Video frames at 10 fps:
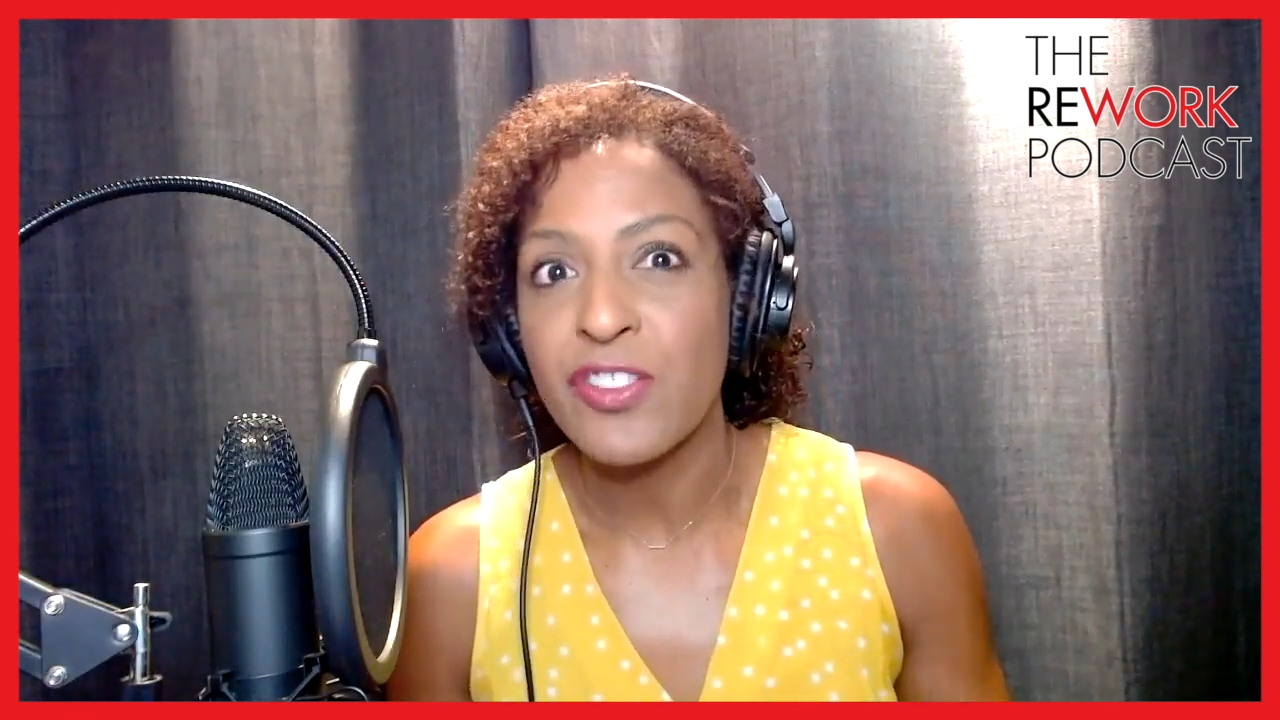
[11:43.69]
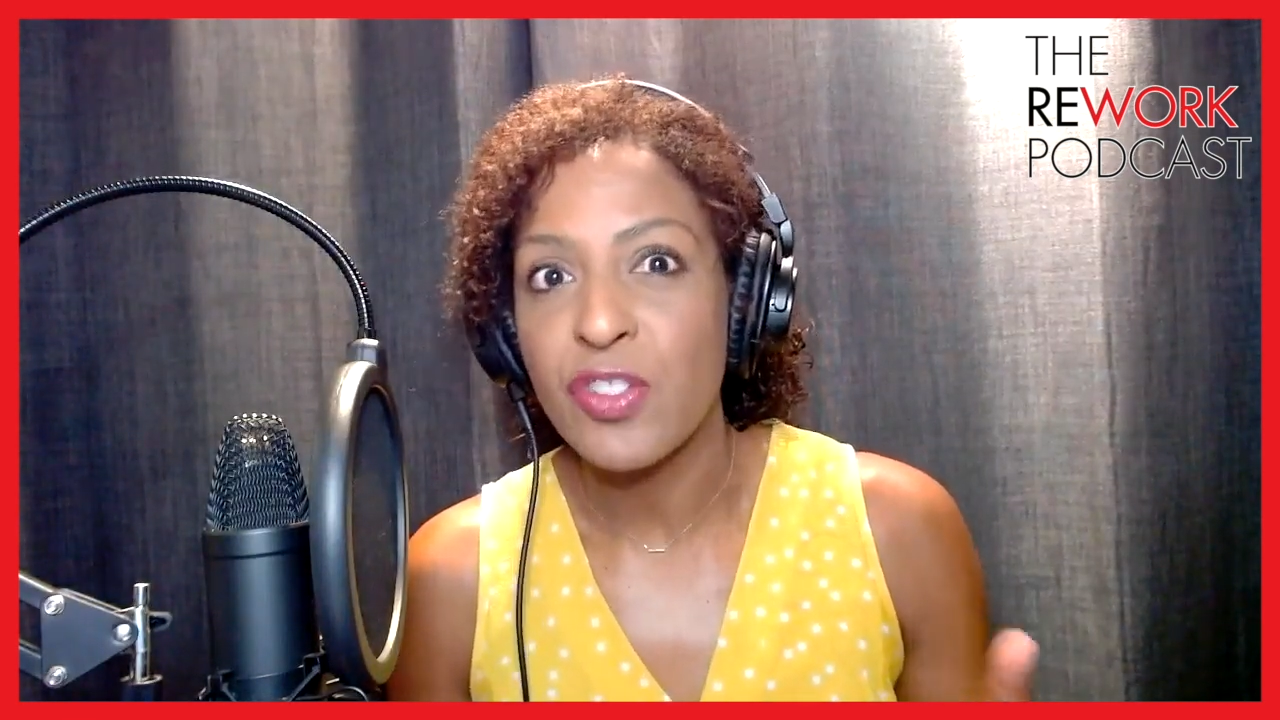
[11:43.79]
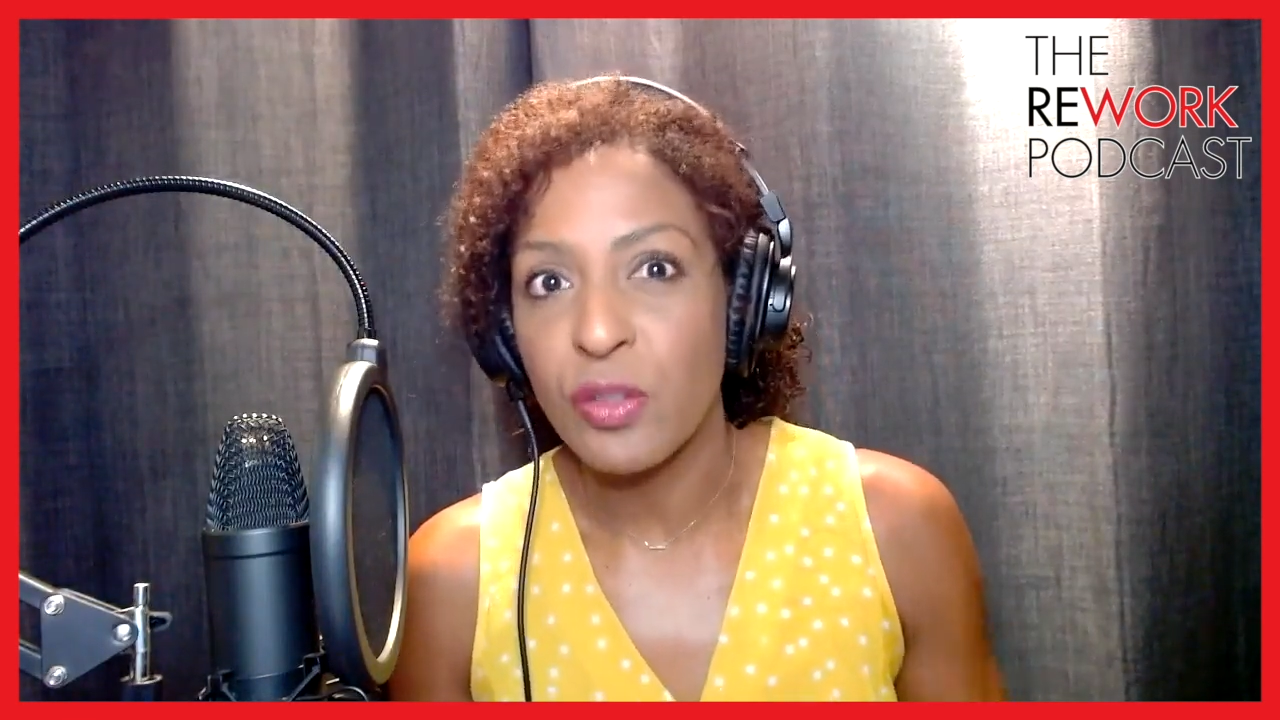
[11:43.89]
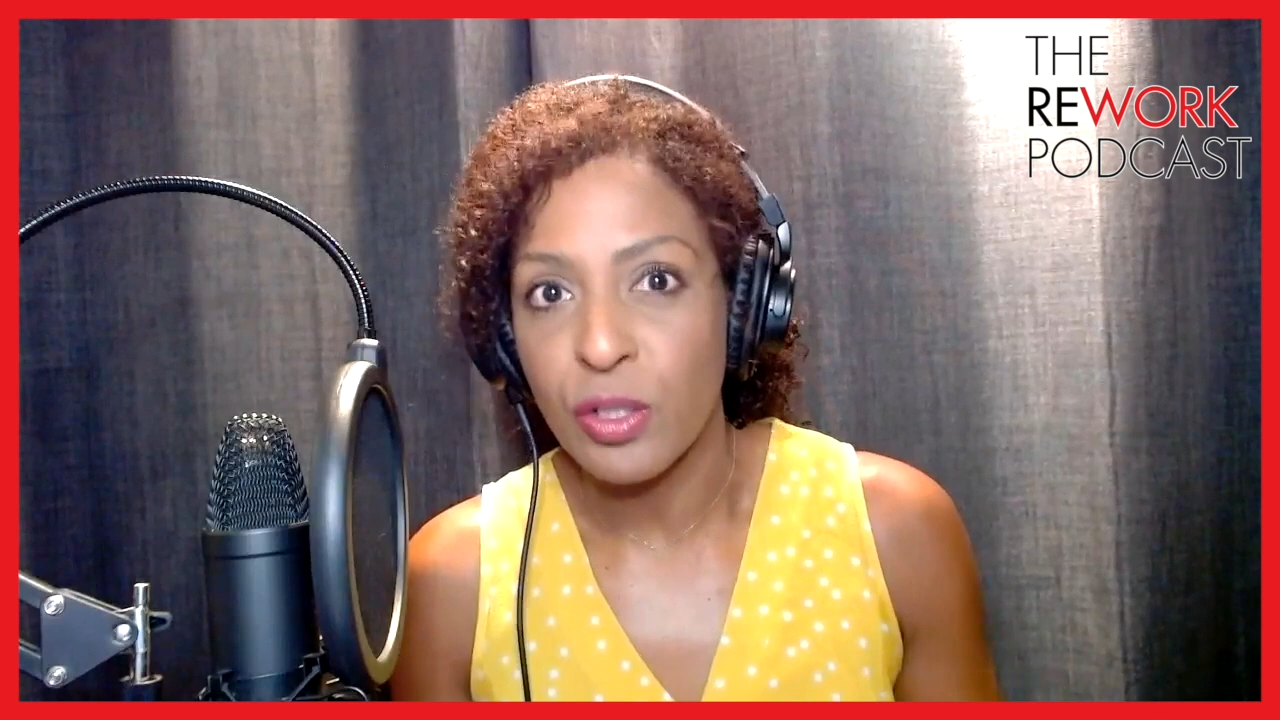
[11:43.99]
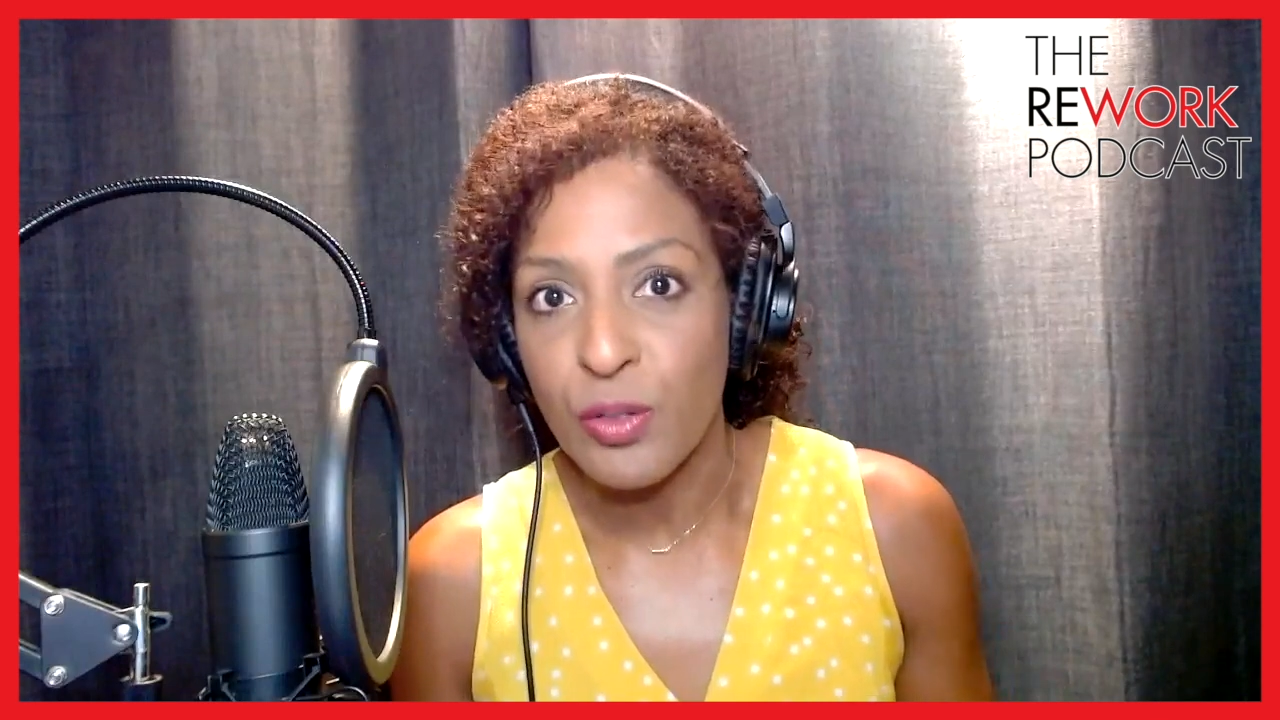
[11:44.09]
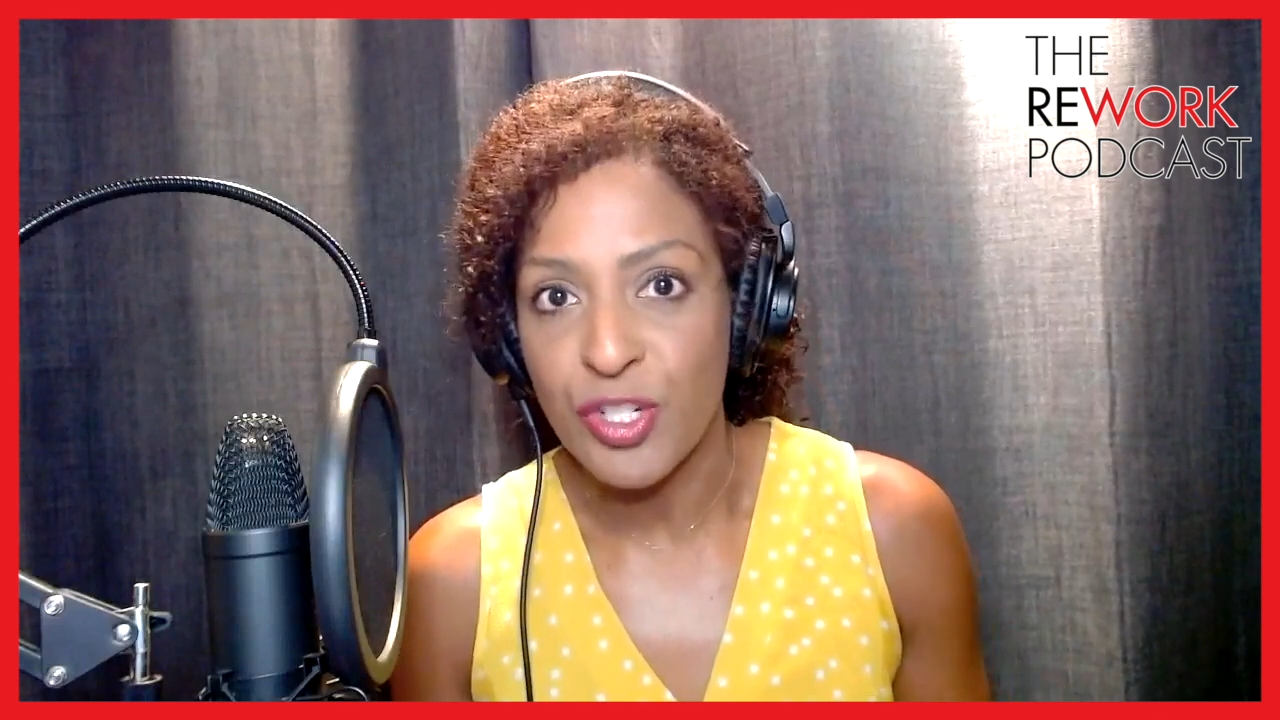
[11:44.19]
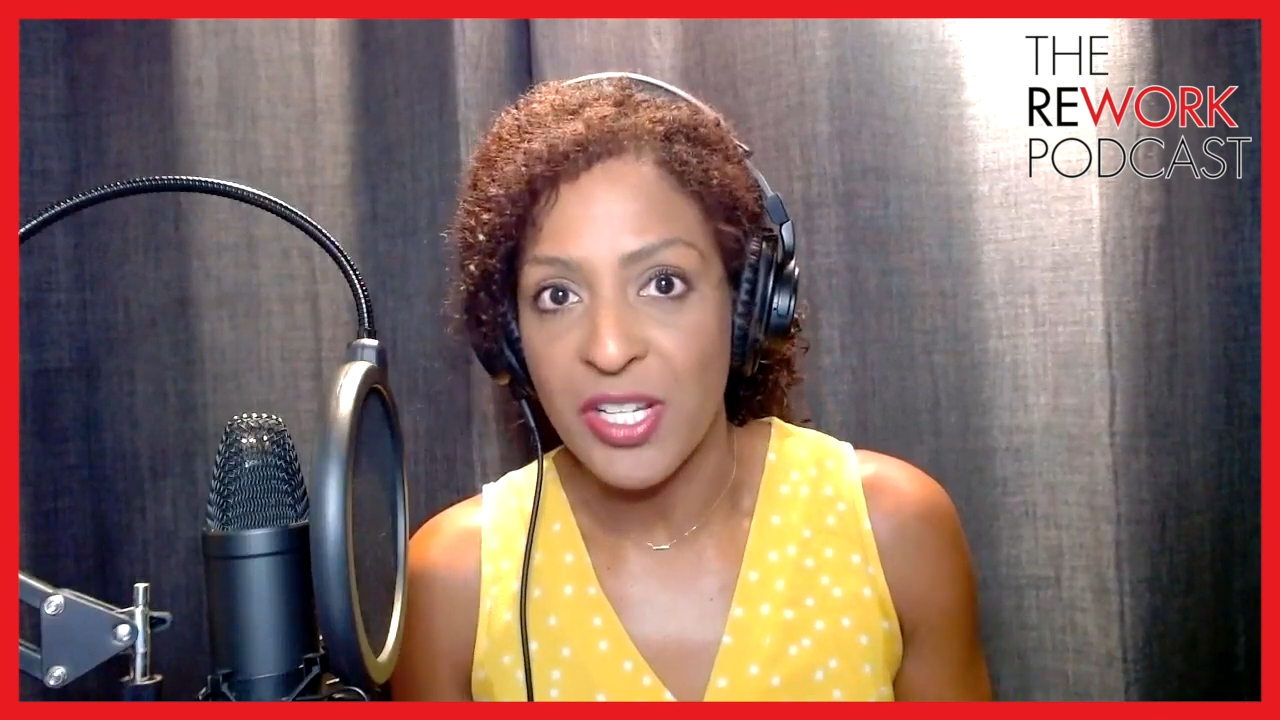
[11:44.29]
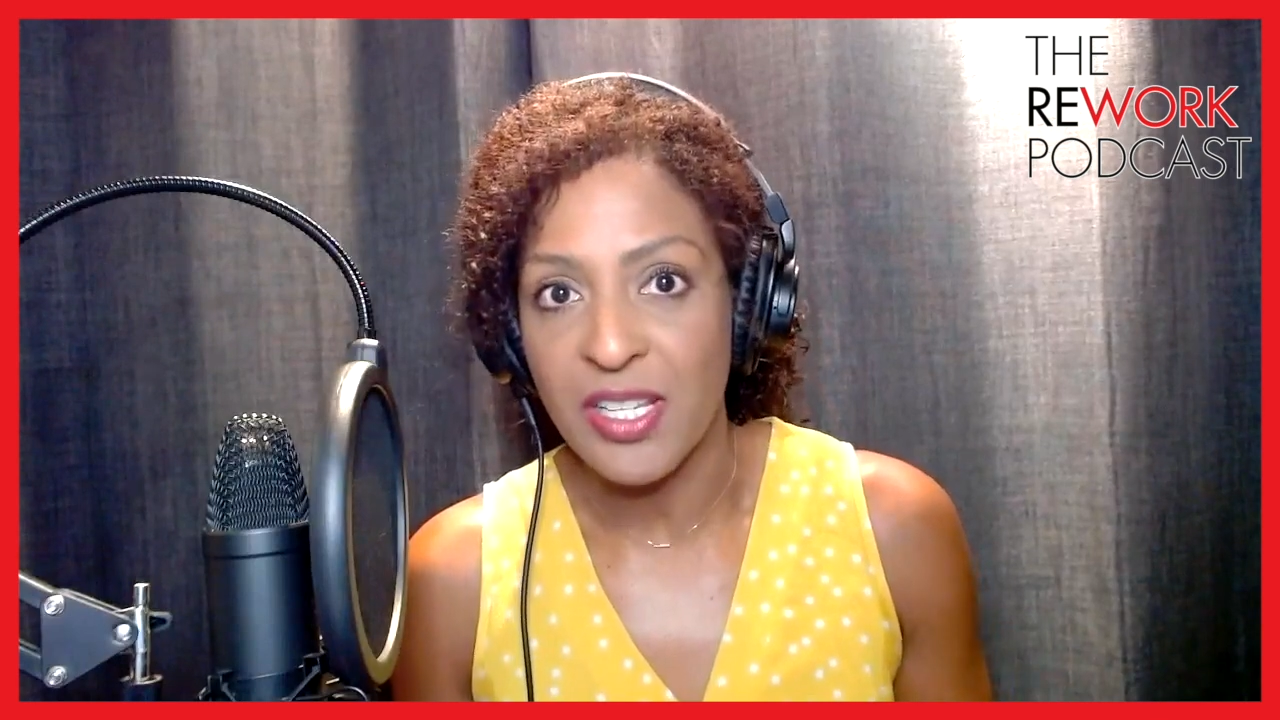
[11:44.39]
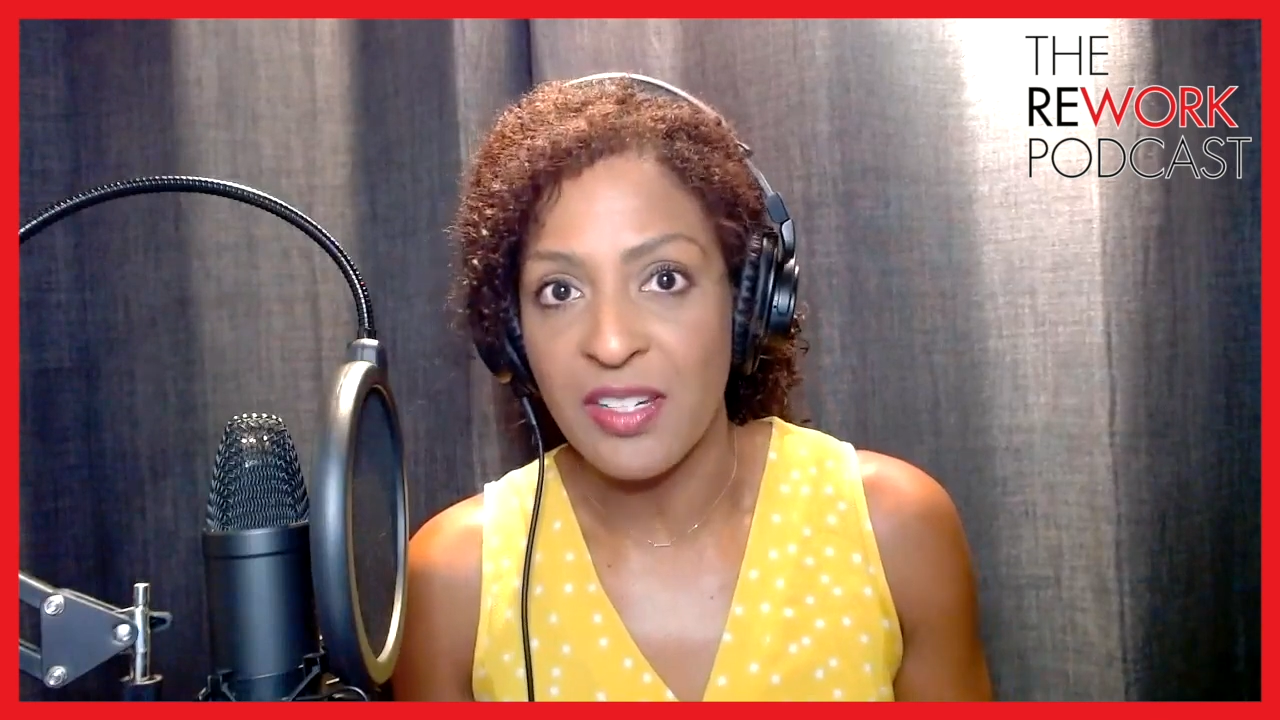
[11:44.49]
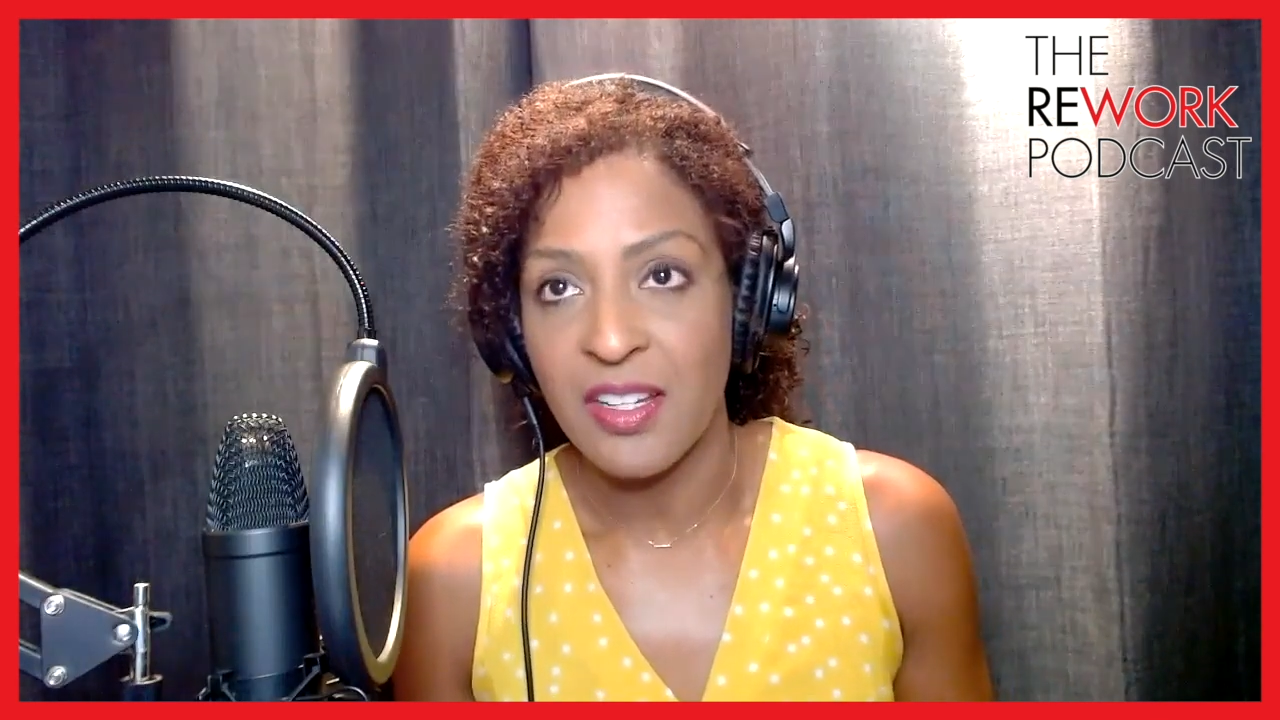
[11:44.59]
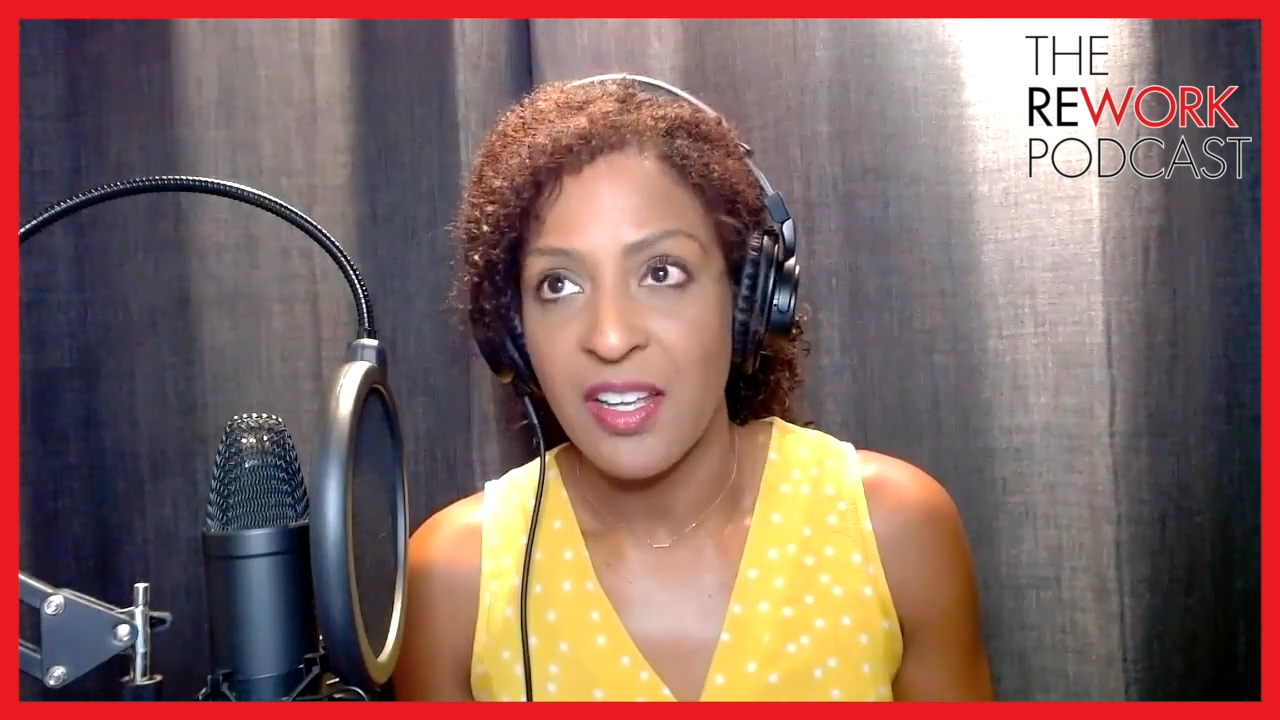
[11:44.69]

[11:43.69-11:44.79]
solution